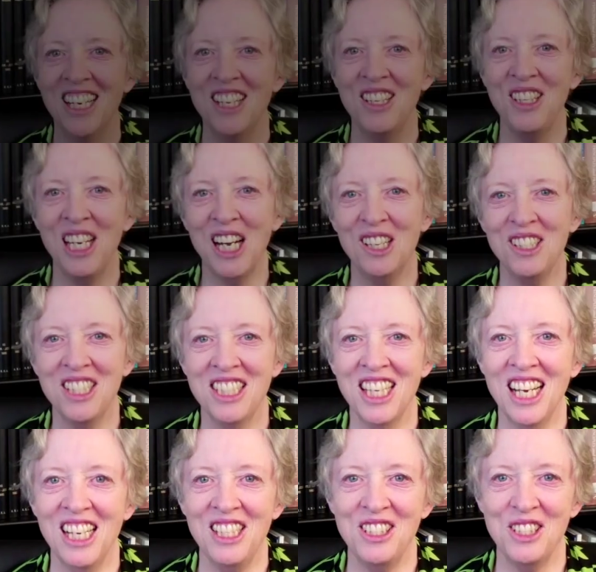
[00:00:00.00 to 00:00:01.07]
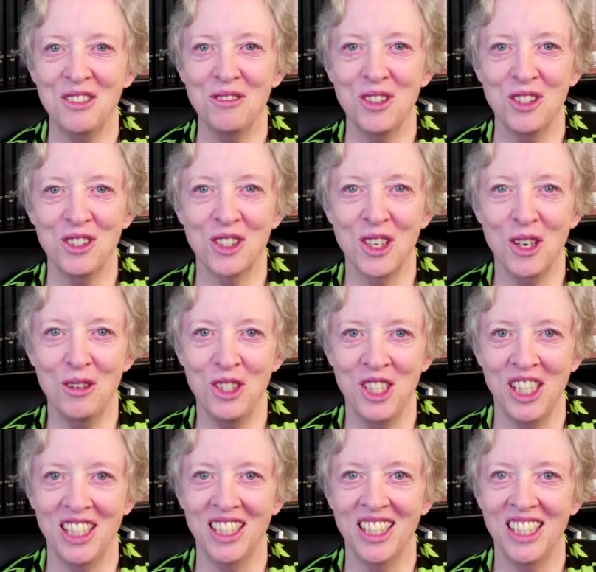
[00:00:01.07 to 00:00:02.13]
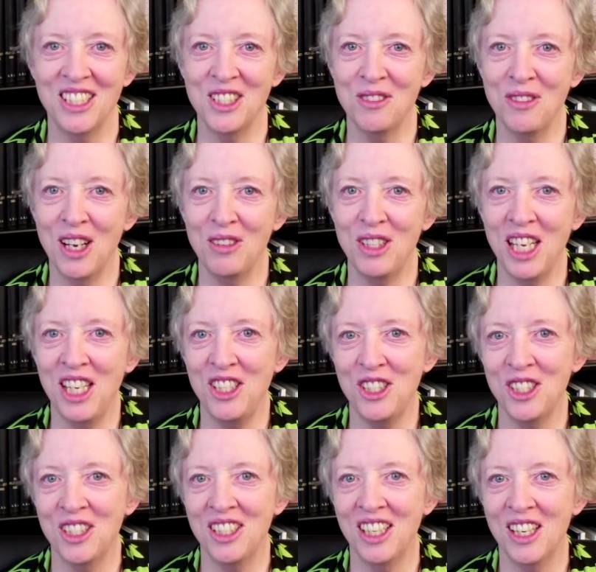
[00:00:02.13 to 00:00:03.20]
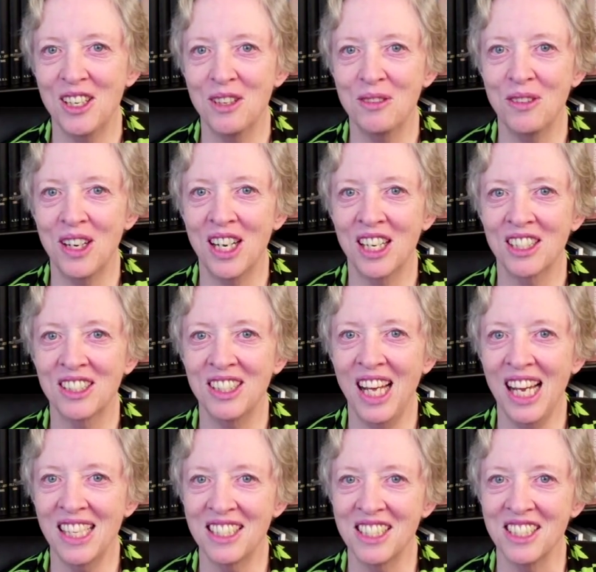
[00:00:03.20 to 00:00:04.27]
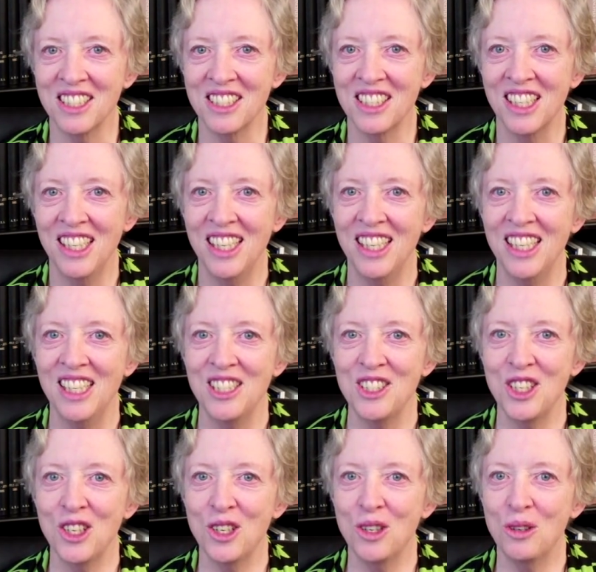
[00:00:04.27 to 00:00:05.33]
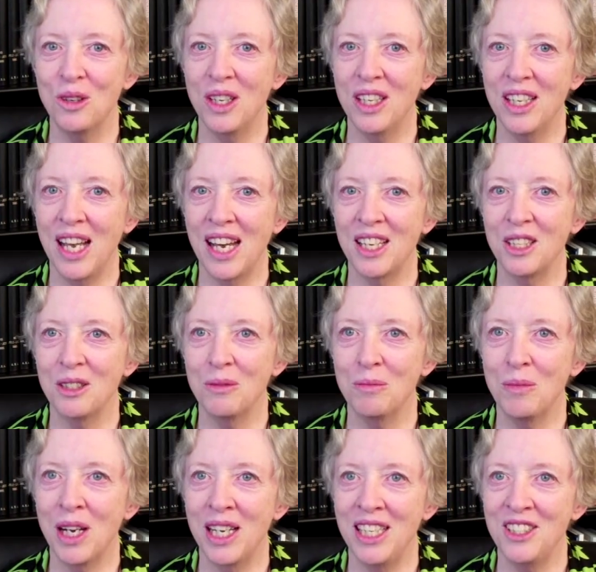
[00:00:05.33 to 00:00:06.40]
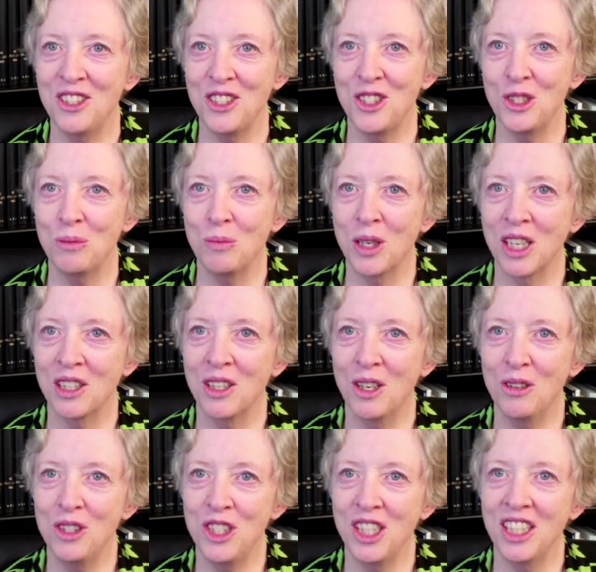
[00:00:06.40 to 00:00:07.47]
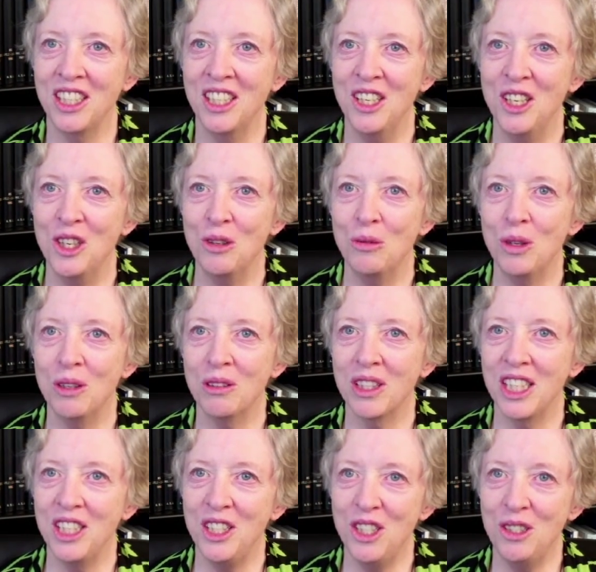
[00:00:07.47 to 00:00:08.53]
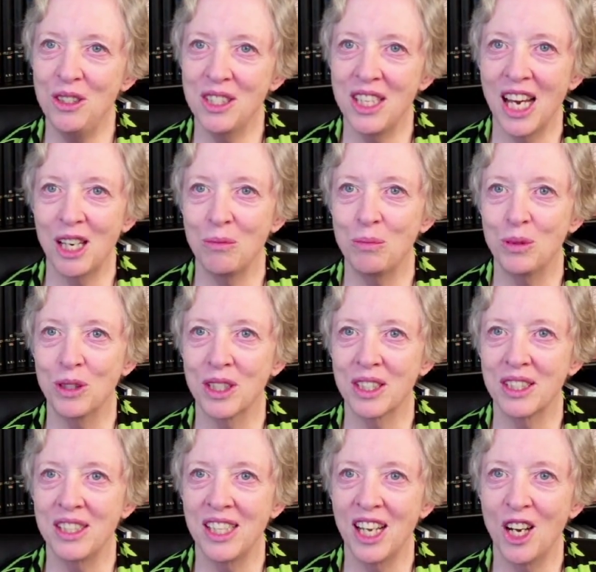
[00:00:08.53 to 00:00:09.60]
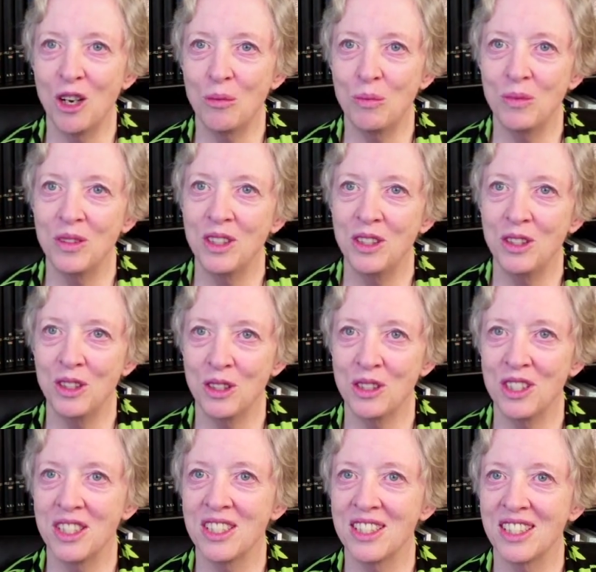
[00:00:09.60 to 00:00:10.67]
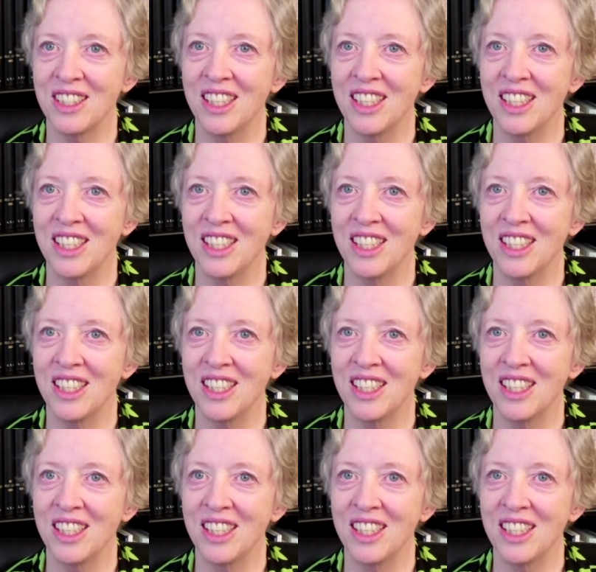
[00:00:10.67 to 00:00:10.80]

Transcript: The Art and Science of Nurse Coaching is the foundation of our classes. So at my Institute Bar Coaching, we really use that book to help nurses